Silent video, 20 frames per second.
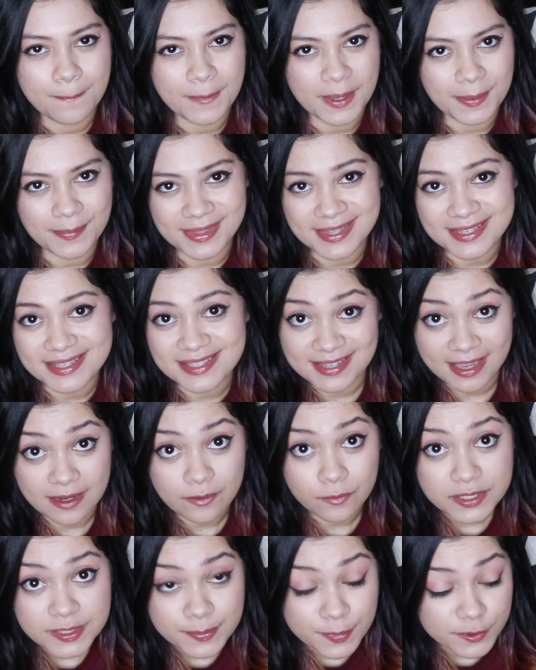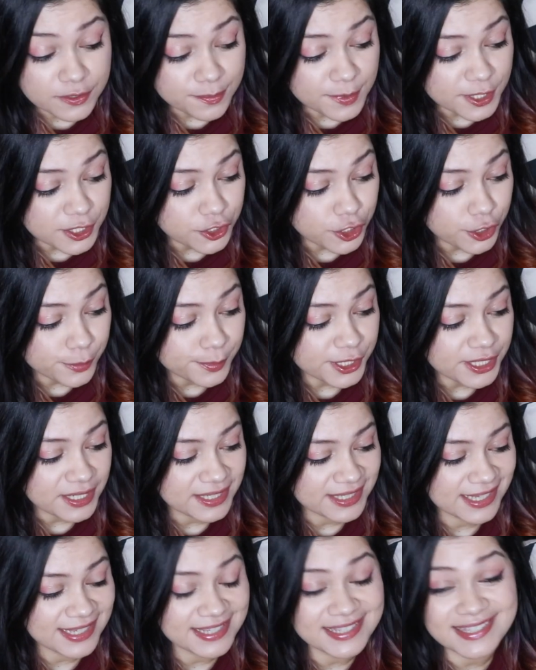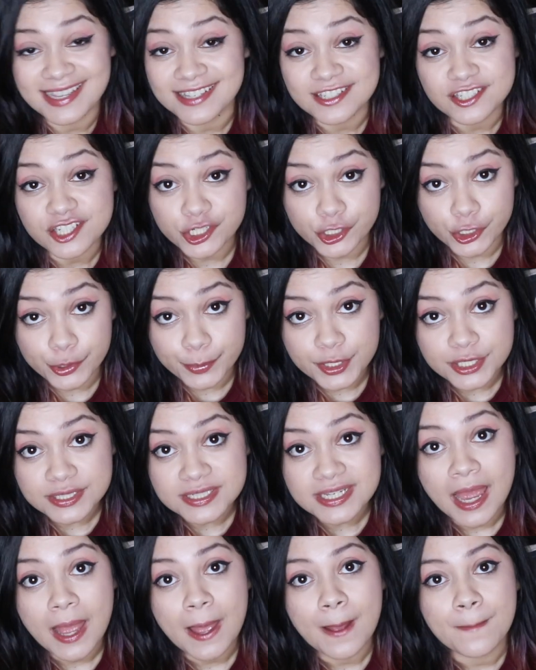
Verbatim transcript: maybe the scent was supposed to be sherbet because it says sherbet,